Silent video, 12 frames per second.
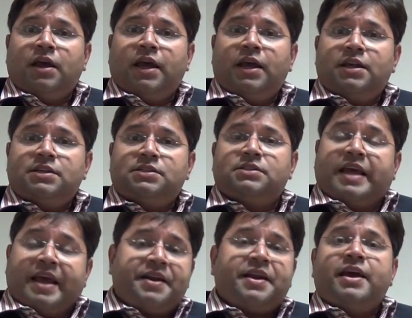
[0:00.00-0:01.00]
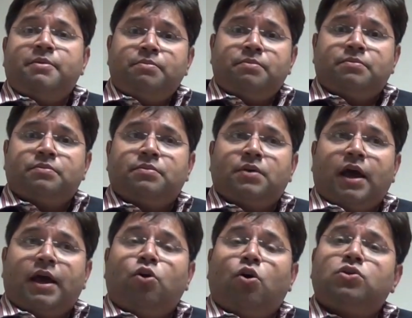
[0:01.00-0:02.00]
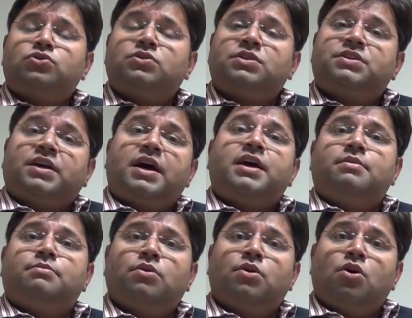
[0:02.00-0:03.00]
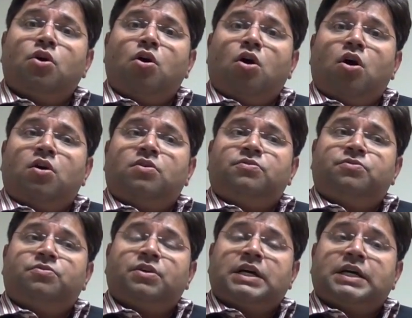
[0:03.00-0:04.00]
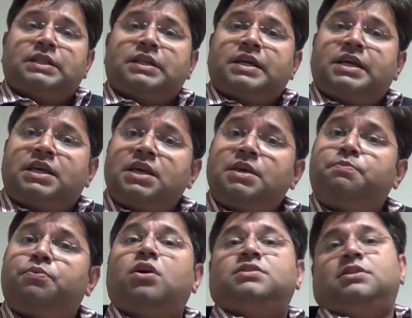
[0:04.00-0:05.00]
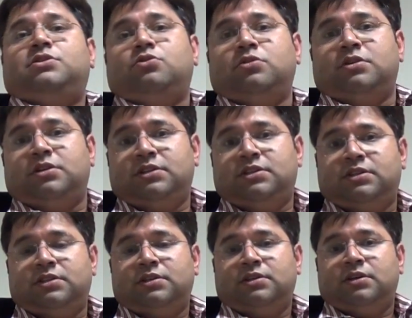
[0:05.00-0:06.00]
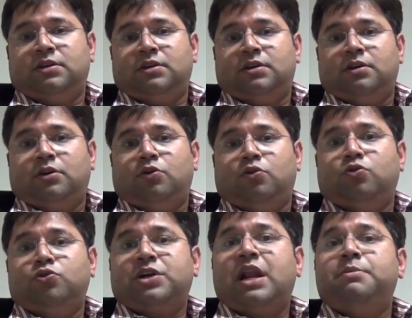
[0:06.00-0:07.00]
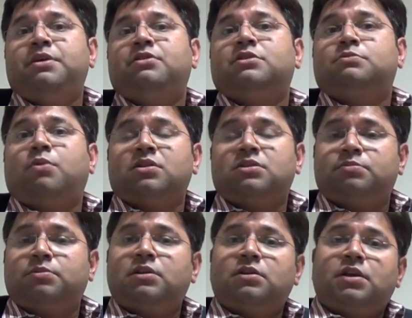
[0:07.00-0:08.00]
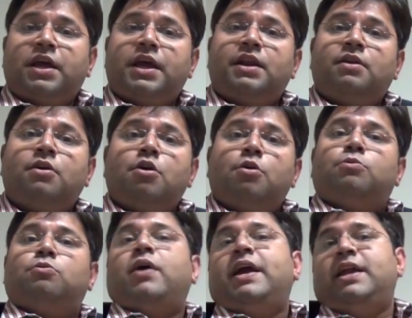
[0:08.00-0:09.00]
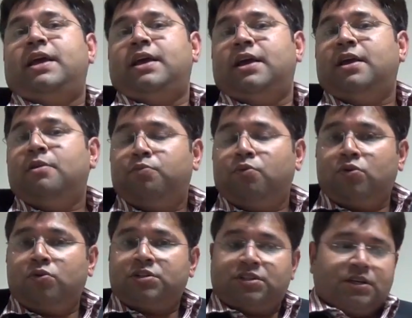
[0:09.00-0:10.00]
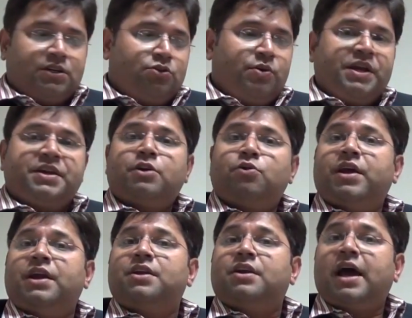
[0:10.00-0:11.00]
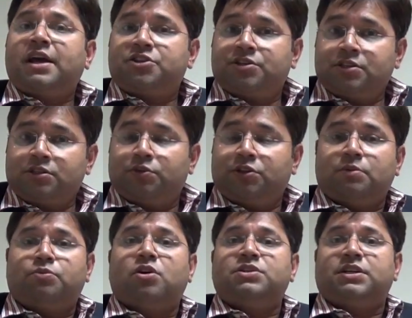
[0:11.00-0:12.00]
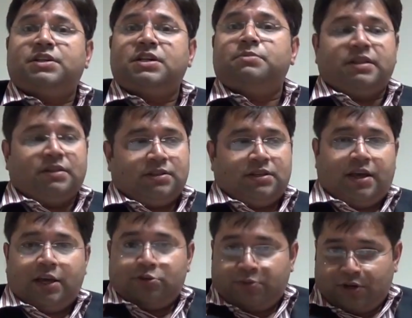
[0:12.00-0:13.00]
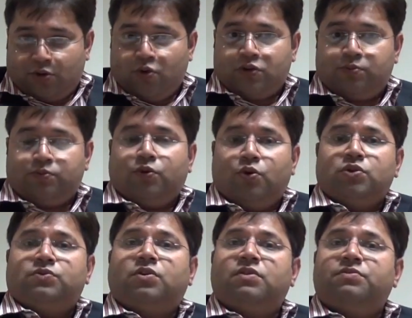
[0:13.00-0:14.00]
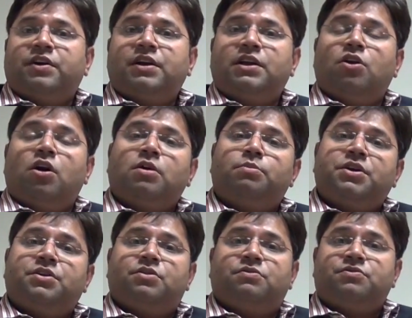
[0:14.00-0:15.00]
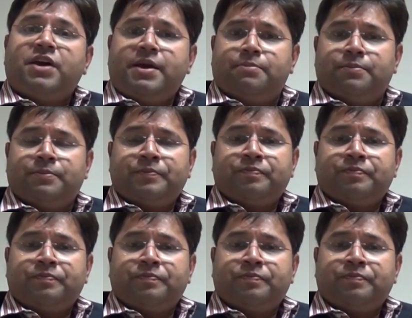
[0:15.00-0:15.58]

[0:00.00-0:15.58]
is their time and also the time of the key process owners who shall be responsible in providing inputs, doing day-to-day interactions with the project team, and this engagement goes for a fairly long period of time.